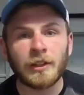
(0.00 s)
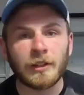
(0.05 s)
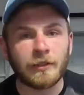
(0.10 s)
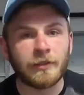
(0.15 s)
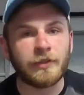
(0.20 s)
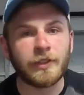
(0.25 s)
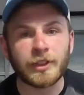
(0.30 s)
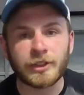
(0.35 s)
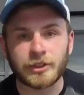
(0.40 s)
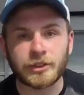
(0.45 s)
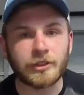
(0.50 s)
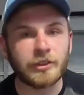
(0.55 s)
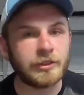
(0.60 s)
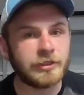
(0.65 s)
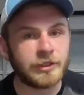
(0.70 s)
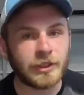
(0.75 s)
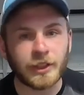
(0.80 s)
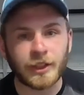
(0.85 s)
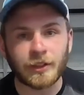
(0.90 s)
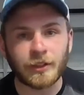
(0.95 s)
the fish are
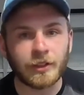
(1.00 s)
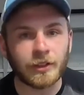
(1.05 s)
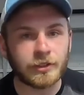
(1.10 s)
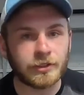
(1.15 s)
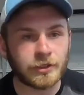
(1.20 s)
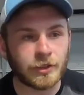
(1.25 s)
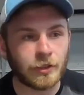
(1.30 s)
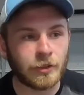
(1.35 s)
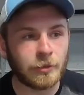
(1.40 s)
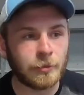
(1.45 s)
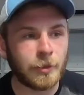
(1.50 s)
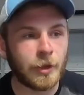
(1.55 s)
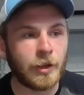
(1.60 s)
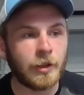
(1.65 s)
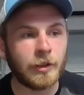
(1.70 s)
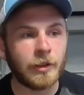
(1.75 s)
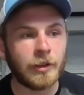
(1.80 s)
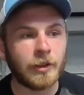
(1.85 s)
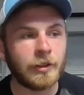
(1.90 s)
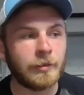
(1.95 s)
used to hearing the trolling
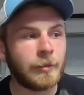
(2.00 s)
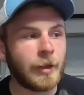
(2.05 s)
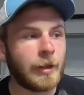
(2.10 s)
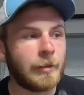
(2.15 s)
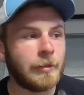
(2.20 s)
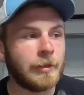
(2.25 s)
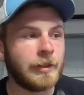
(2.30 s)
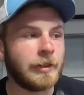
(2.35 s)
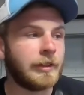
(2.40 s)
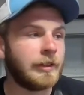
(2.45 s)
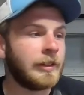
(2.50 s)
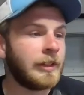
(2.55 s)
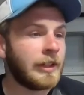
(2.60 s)
motor, or maybe